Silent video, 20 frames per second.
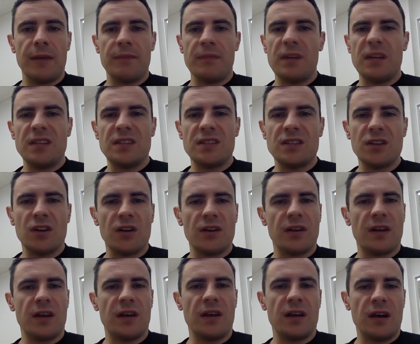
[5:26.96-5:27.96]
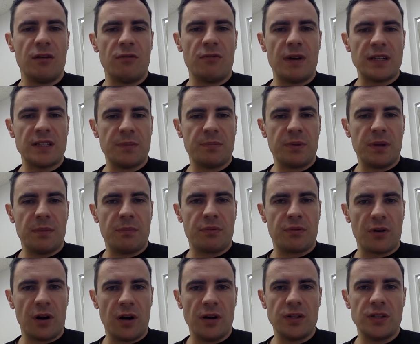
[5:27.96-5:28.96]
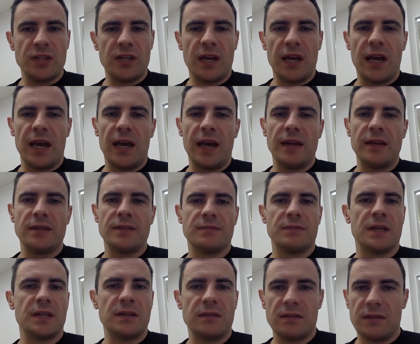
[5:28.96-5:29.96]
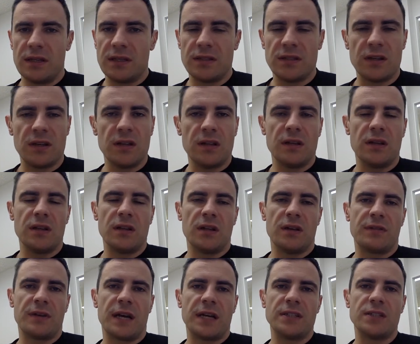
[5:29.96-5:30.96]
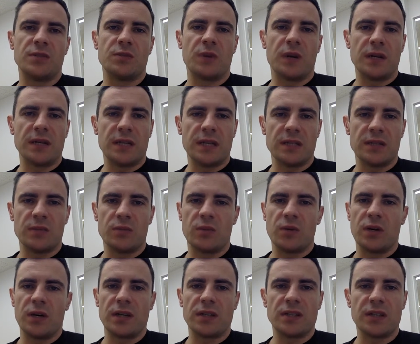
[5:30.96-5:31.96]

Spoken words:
it's not a recipe approach, and there's a lot of cases where it doesn't work.